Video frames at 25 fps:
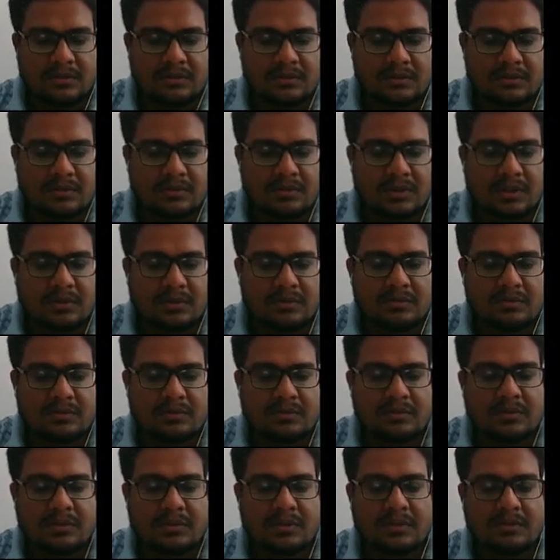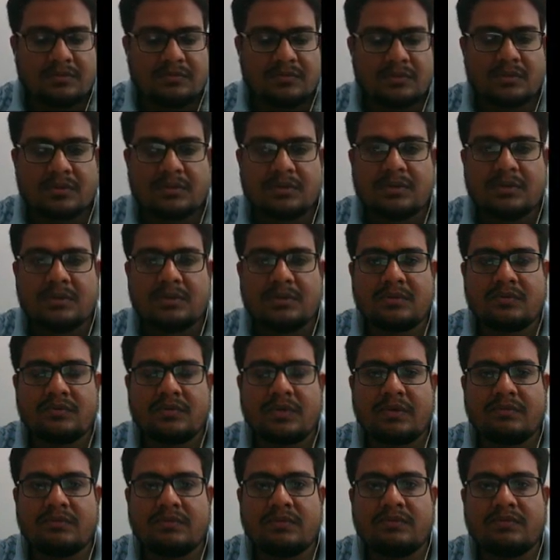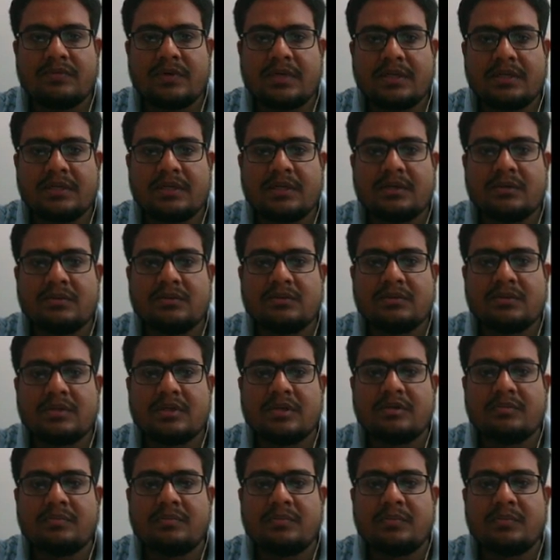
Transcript: So now, therefore, we have to find out the